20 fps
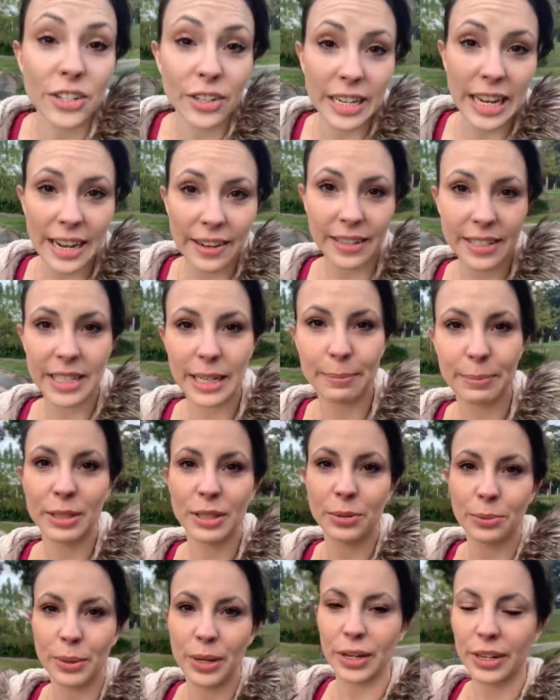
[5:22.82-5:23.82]
not how
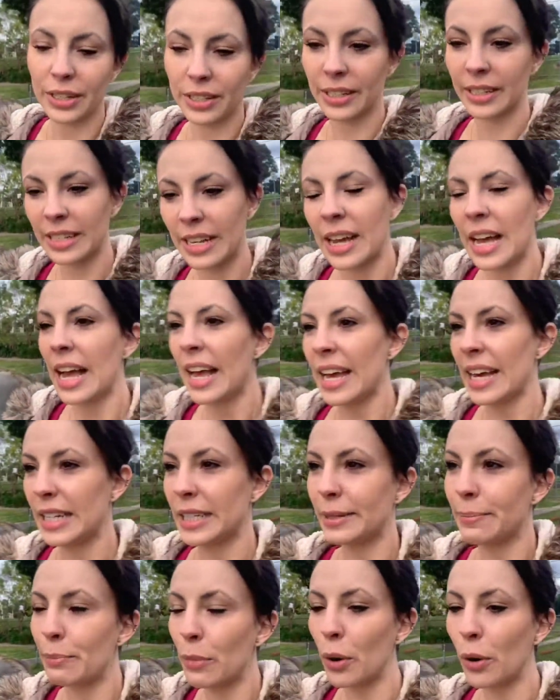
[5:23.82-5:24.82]
acceptance works.
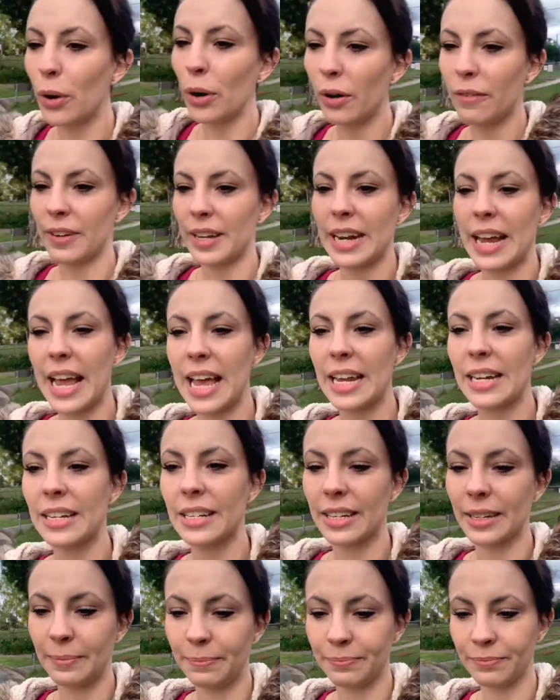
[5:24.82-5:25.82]
It's more of an
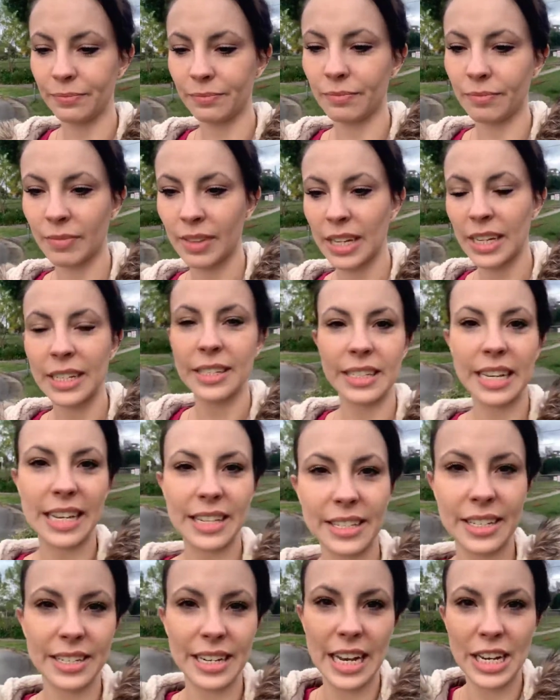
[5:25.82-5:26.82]
end
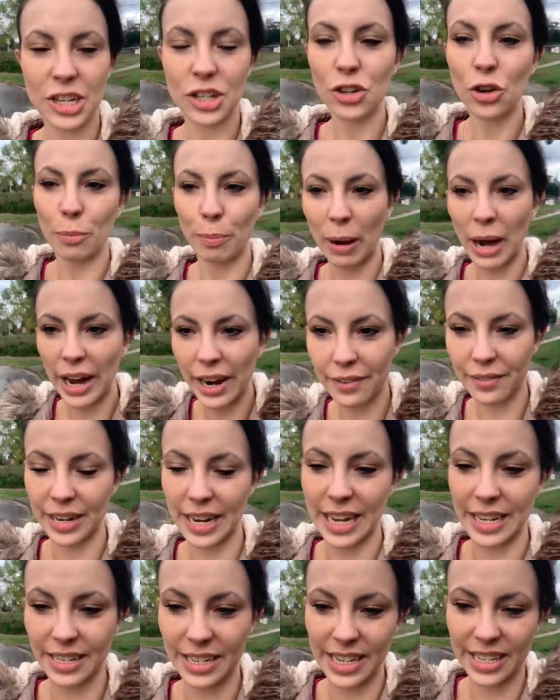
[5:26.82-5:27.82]
destination or part of an
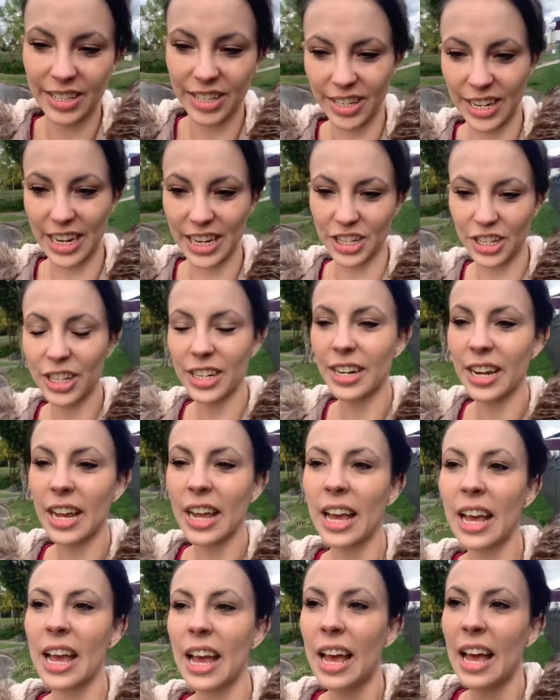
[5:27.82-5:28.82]
end destination.
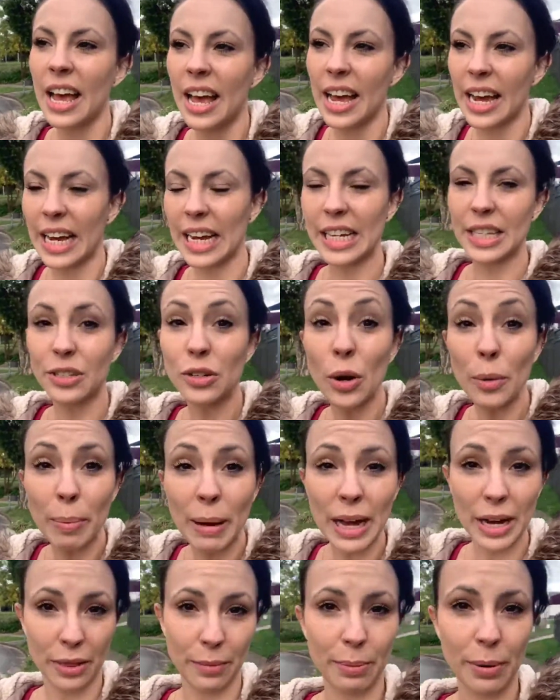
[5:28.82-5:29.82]
It's not
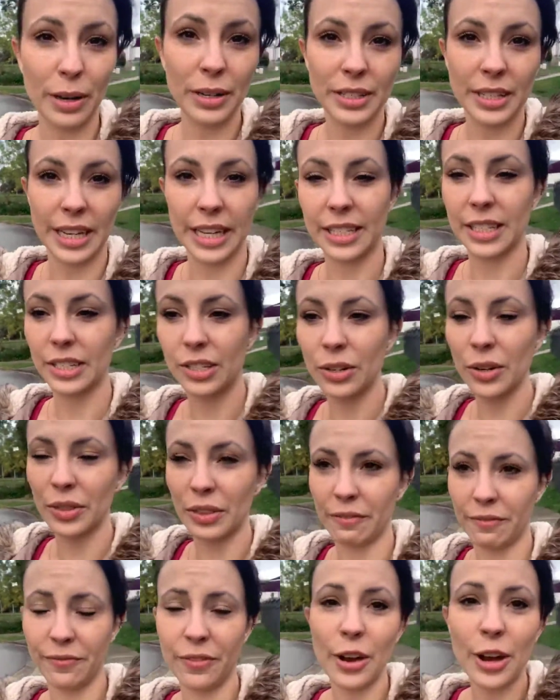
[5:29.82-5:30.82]
part of the process. It's not
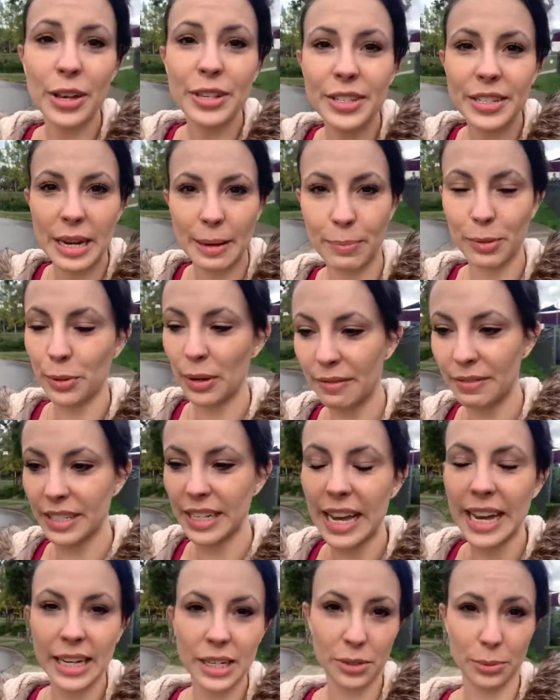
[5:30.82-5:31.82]
the first step you ever
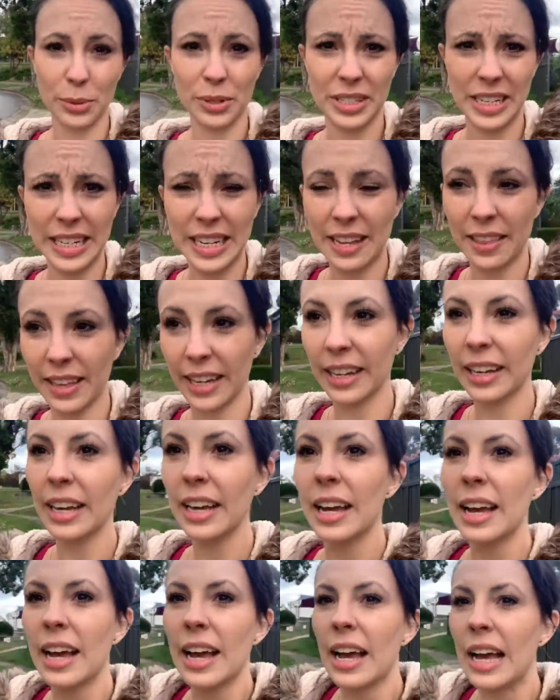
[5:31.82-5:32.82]
take towards anything.
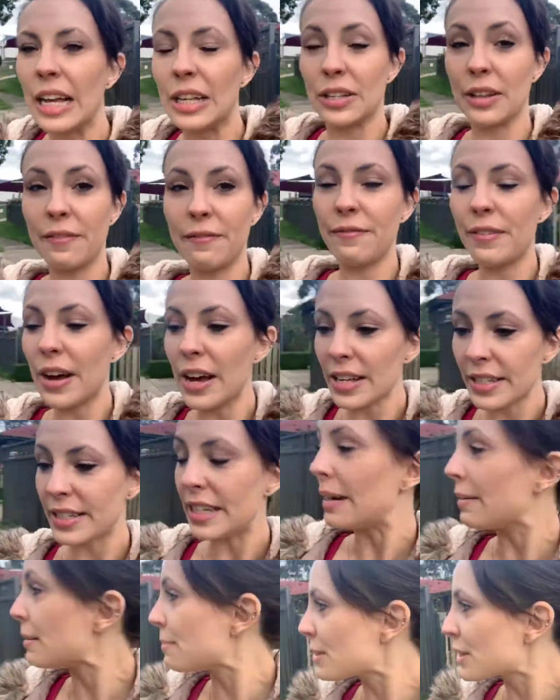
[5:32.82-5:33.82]
So the first
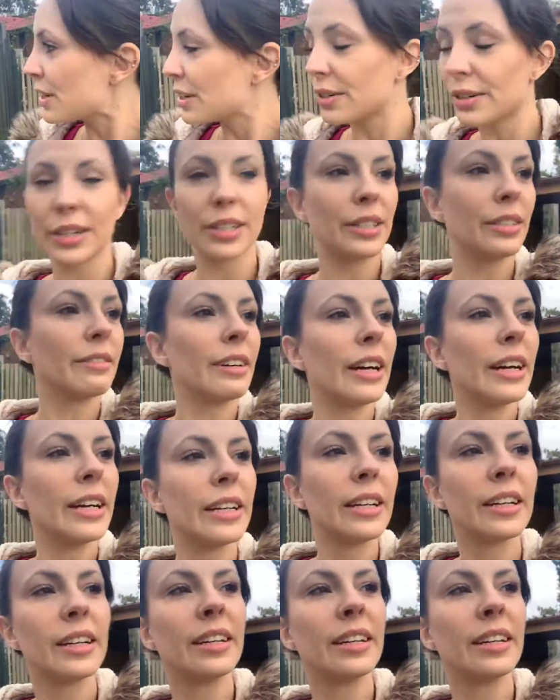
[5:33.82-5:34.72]
step, I'm just going to cross the road